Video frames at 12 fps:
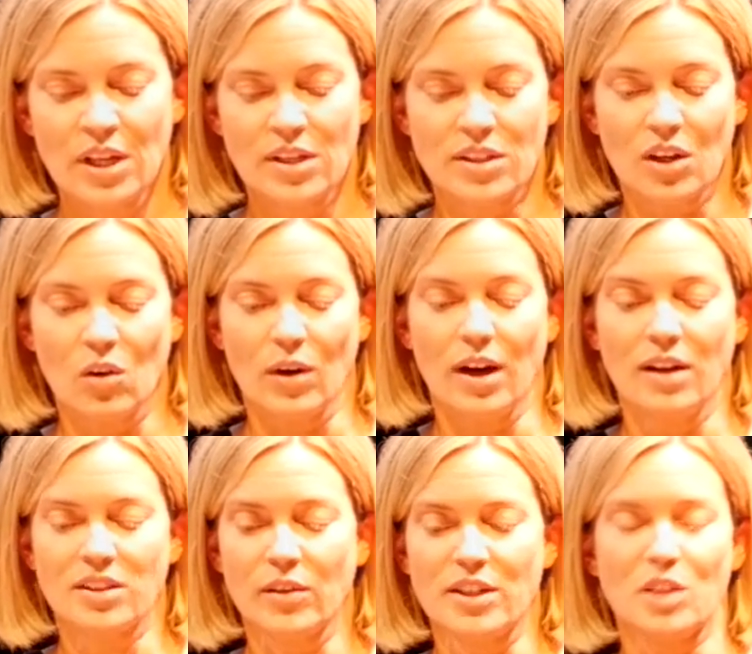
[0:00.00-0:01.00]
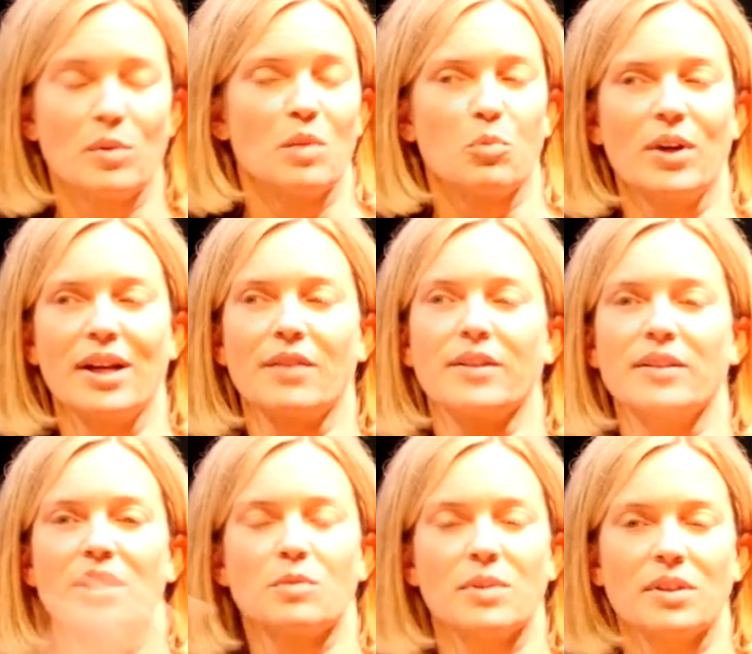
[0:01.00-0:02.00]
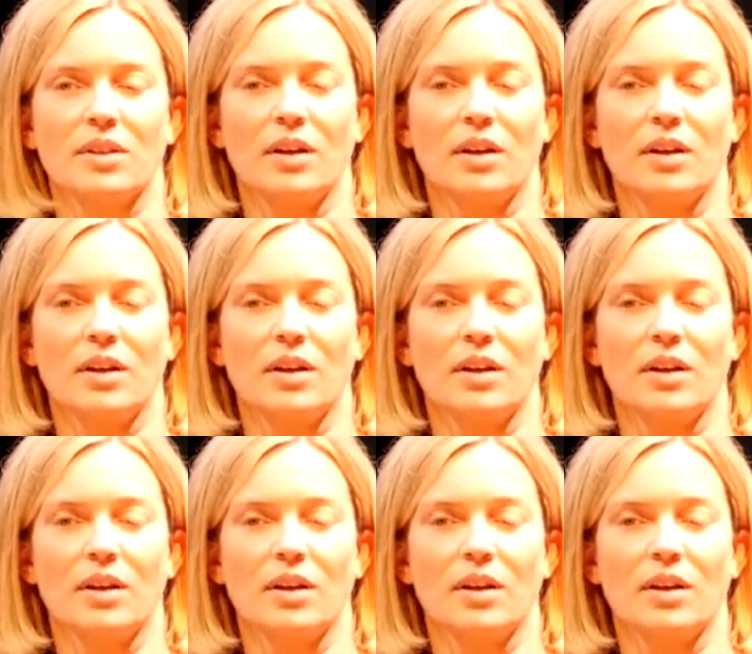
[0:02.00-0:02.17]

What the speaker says: So also, I just want to point out that this was,